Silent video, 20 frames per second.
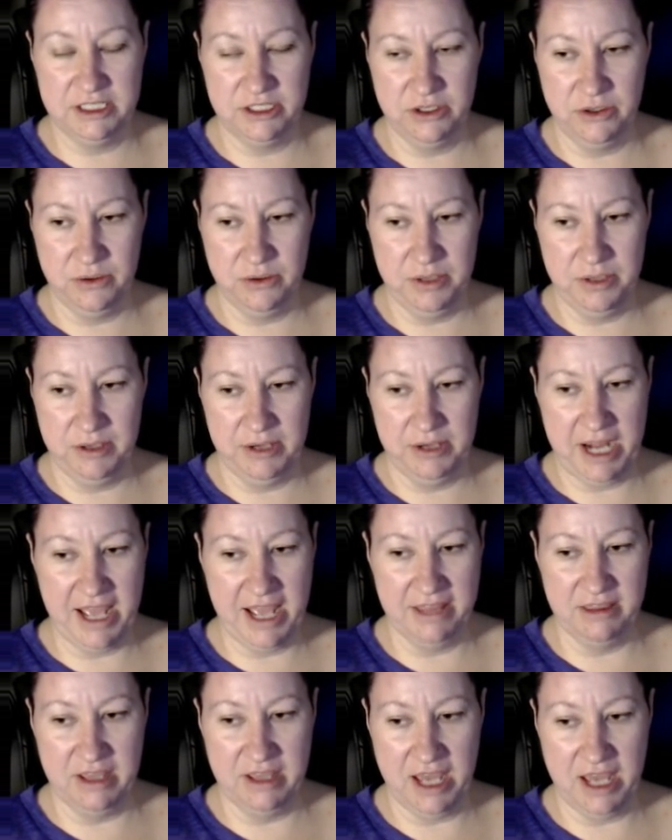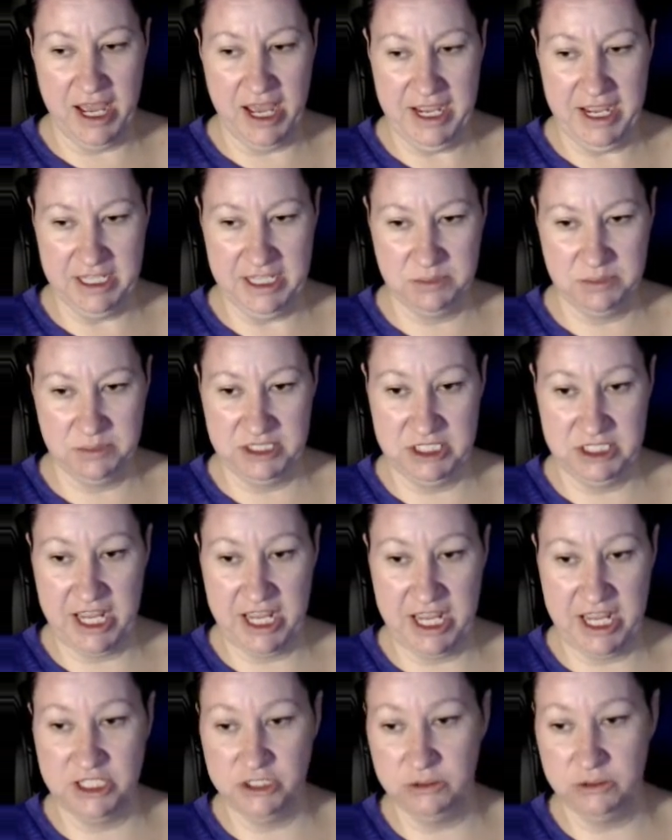so it had the highest
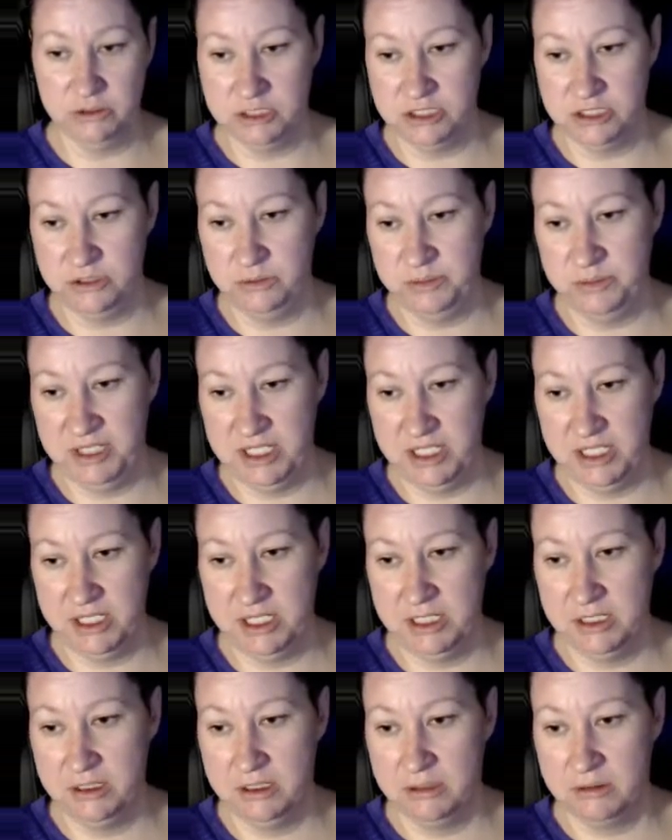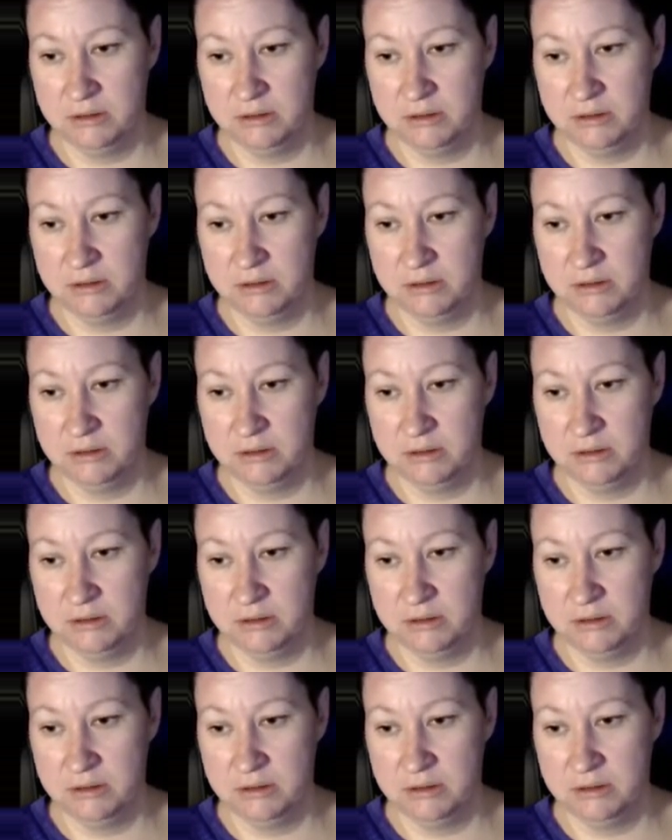potential to be